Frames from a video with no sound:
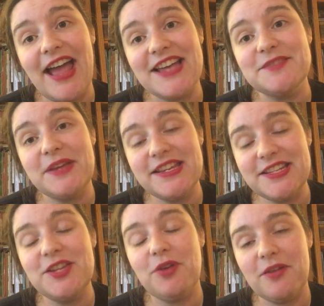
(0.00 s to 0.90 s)
As we
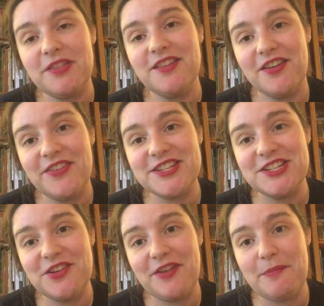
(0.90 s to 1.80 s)
continue on with
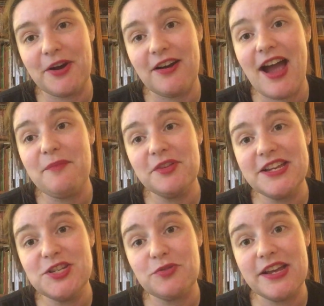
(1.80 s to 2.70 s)
Nonfiction November, I'm
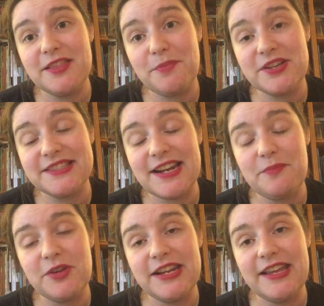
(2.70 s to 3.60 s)
really enjoying the books that
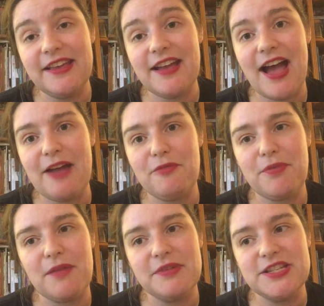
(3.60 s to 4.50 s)
I'm reading. I will
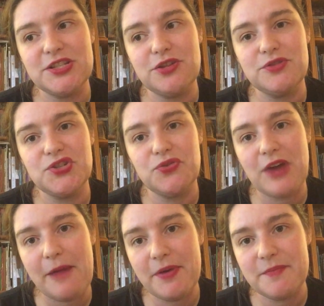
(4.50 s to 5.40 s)
probably do two
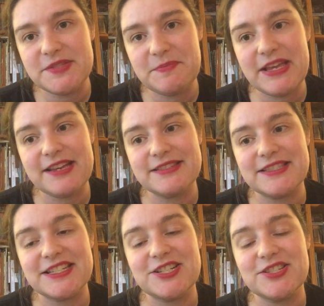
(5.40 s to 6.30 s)
wrap ups because
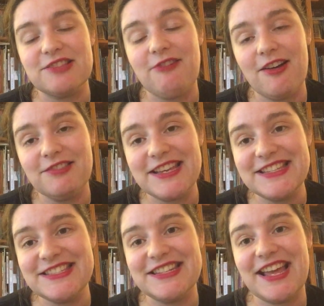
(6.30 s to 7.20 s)
there's a long
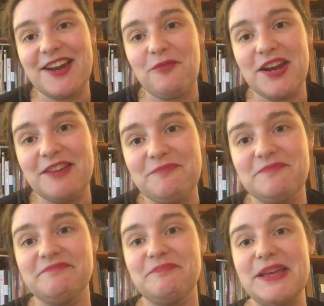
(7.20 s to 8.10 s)
list and I don't want to
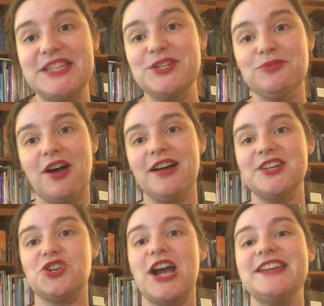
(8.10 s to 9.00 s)
be too long
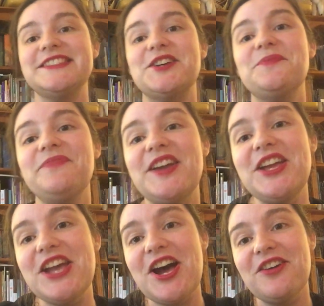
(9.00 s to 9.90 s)
and dry. So, there
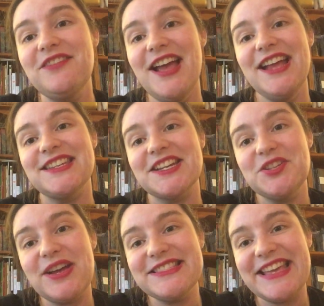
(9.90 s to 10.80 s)
you go. Talk to
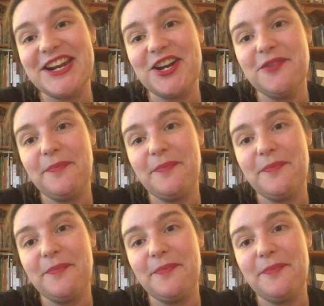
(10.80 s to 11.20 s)
you guys later.